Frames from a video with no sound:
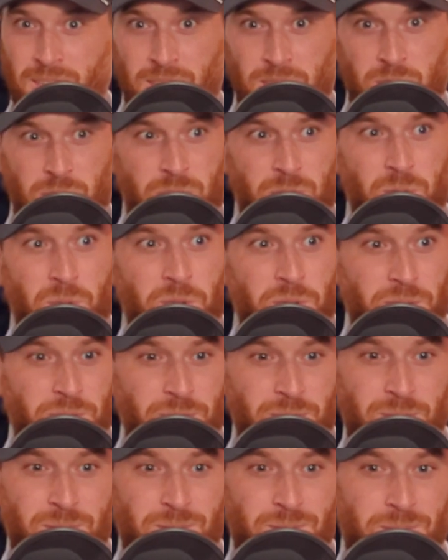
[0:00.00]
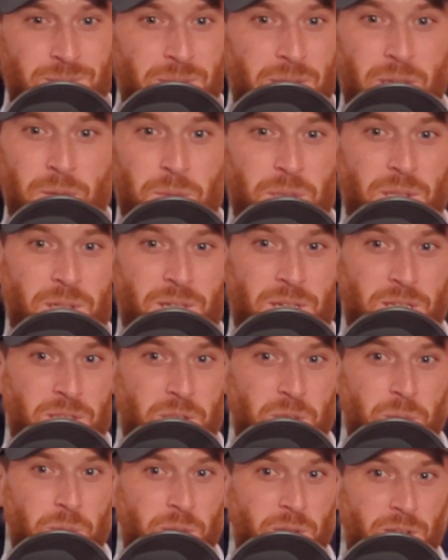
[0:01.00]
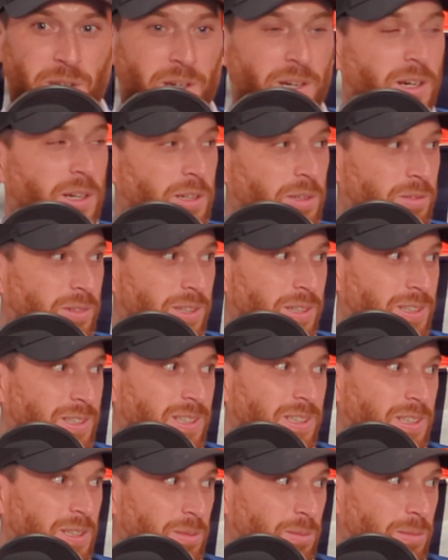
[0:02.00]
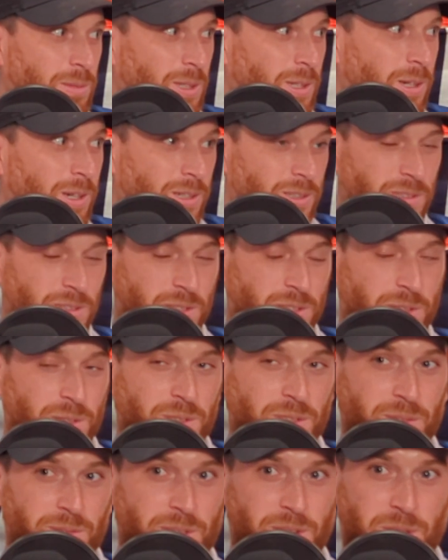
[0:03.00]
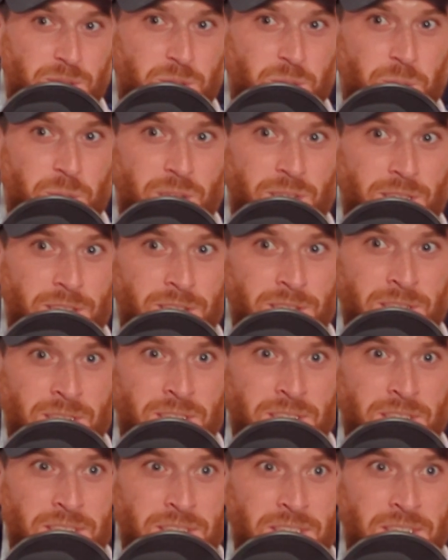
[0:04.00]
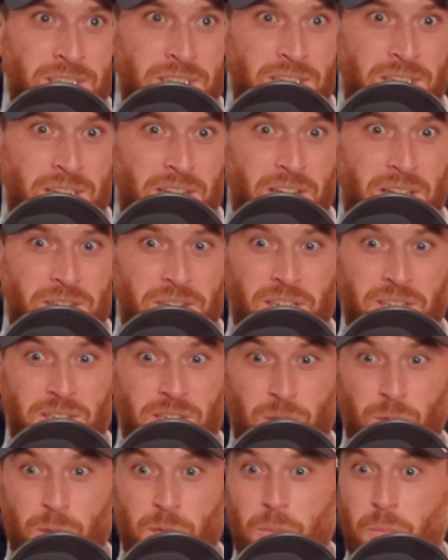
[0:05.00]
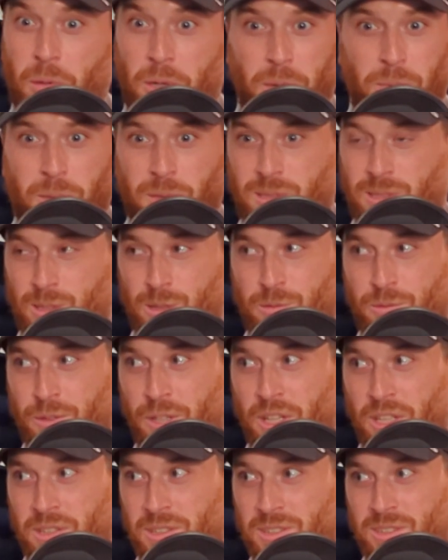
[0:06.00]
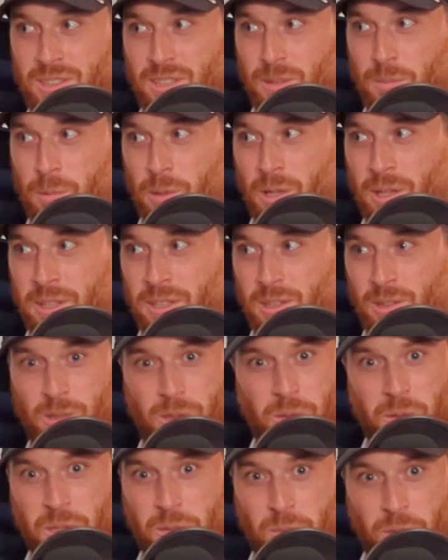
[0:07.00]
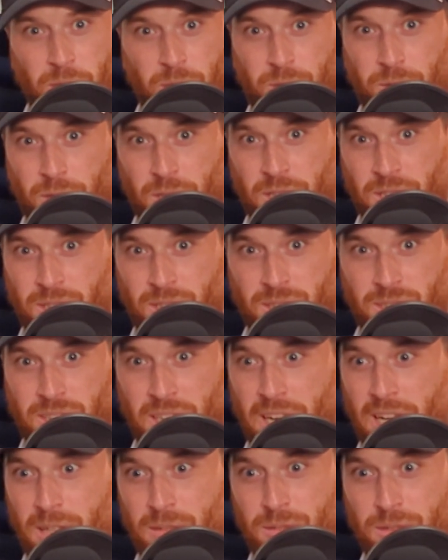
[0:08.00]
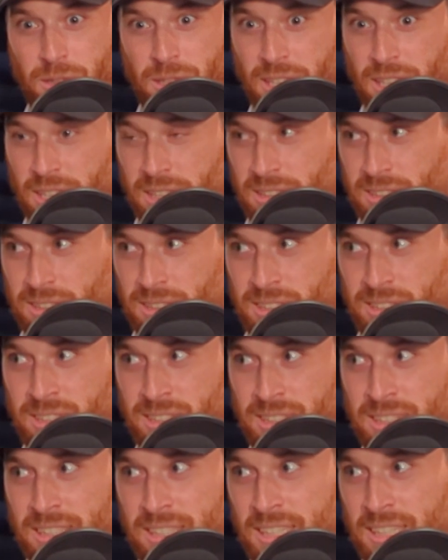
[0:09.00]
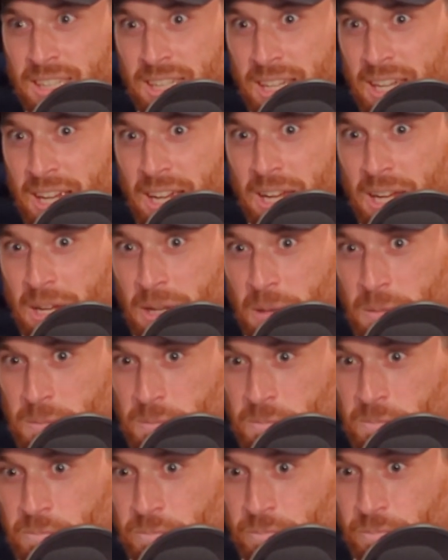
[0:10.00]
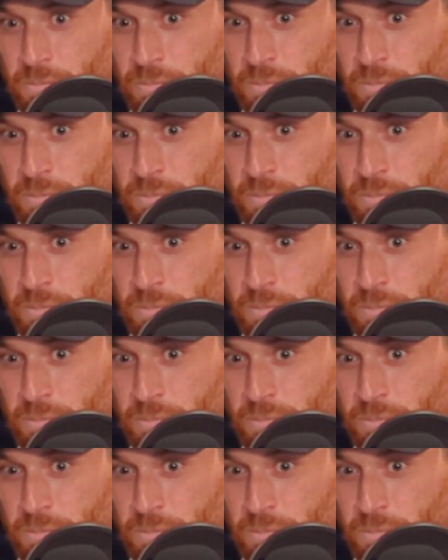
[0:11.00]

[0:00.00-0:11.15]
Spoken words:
sold, I mean, arguably the heart of their team, the heart and soul of their squad. And then they repurposed the funds. They brought in three midfielders, Alvarez, um,